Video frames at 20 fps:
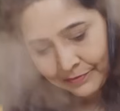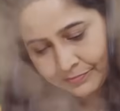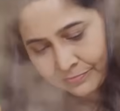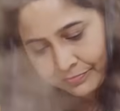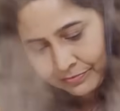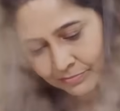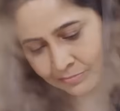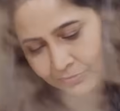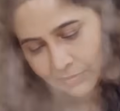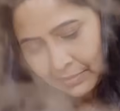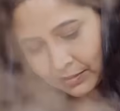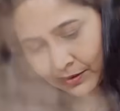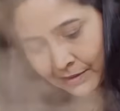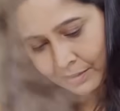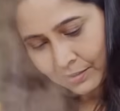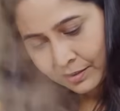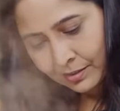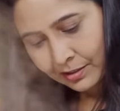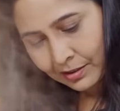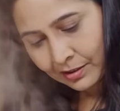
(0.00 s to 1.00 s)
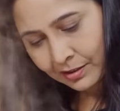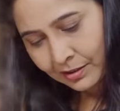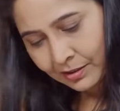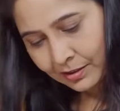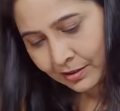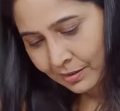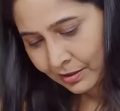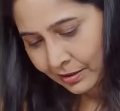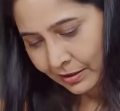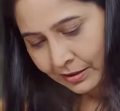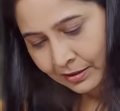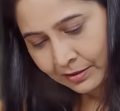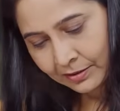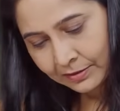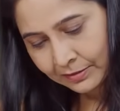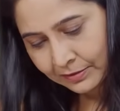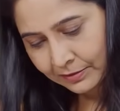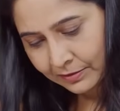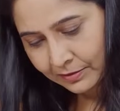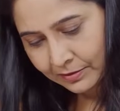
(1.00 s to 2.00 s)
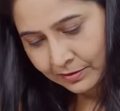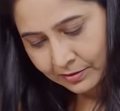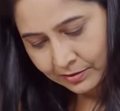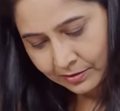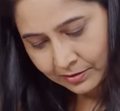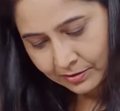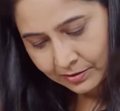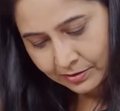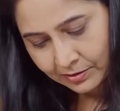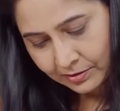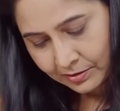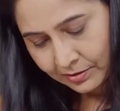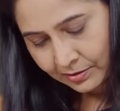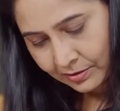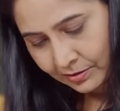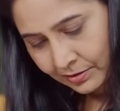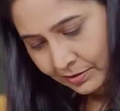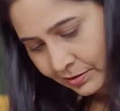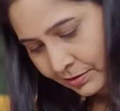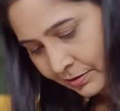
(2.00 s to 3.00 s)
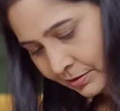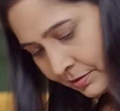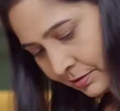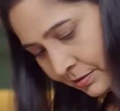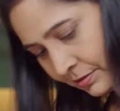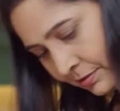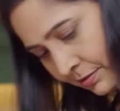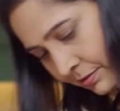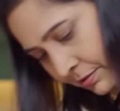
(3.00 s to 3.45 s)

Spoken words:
(not speaking)